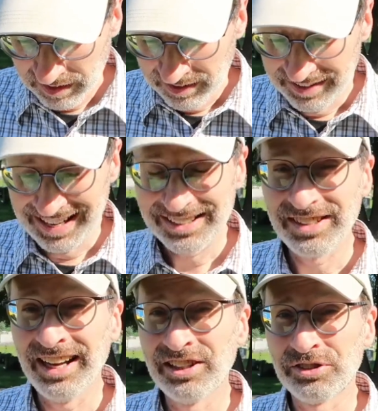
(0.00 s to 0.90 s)
Next
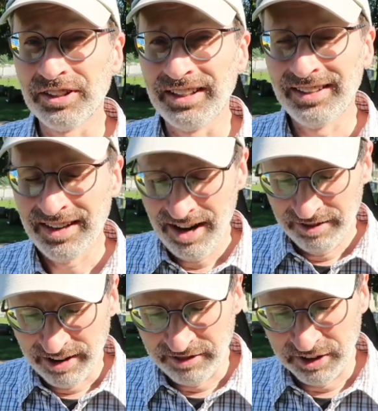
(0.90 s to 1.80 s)
entry.
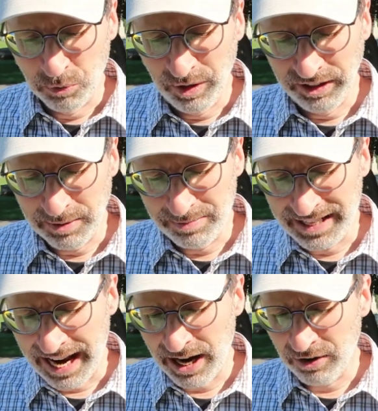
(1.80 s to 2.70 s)
Reverend William
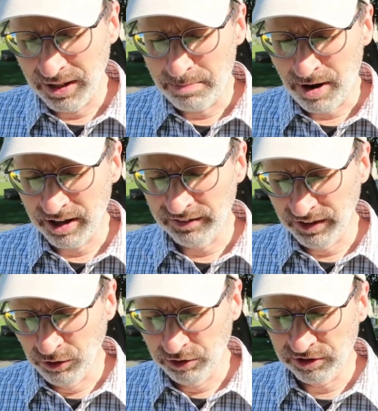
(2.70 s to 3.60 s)
Dale, on the part of the
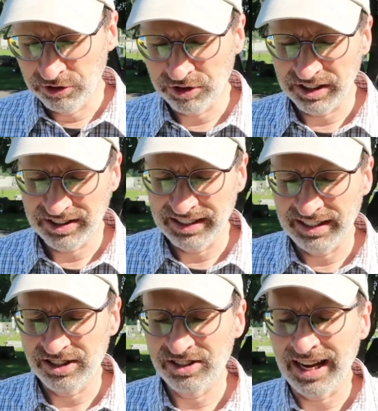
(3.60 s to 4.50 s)
Lutheran
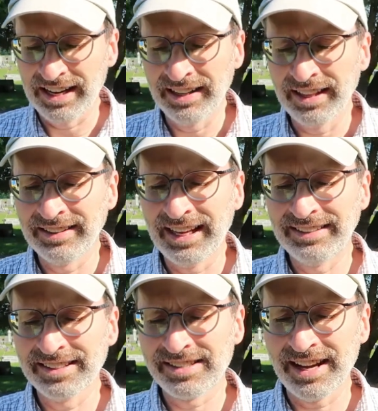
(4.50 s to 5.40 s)
trustees, stated that they had
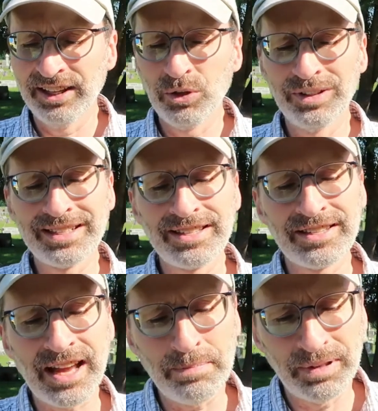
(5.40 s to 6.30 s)
decided to
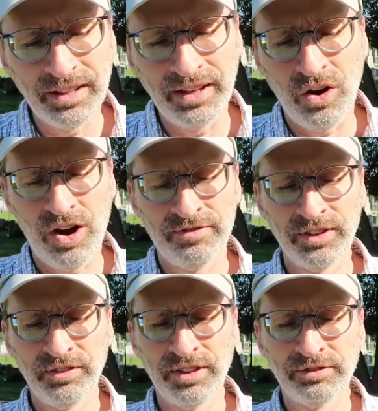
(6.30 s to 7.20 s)
accept the
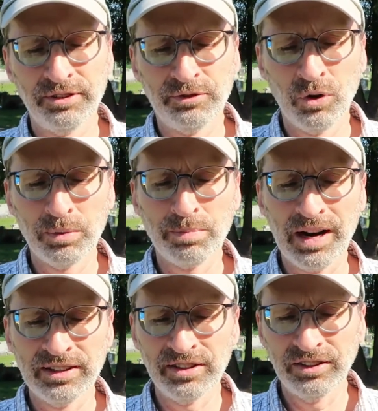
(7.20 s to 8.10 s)
offer of the Reformed
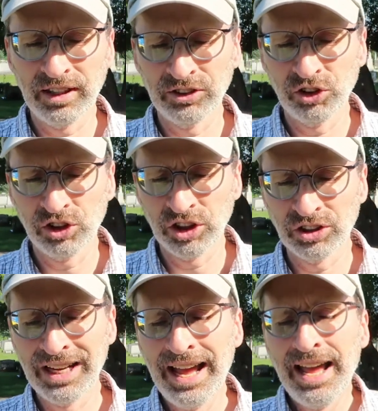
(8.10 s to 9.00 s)
Protestant Dutch
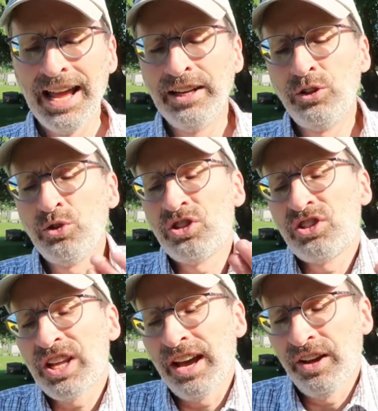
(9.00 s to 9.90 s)
Church and to
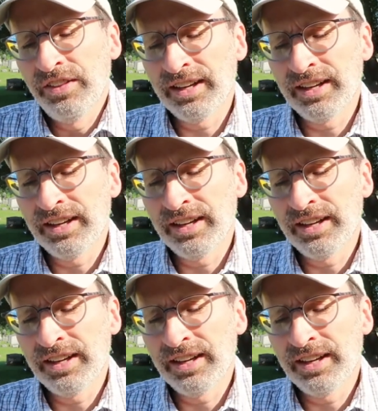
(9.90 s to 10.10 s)
sell their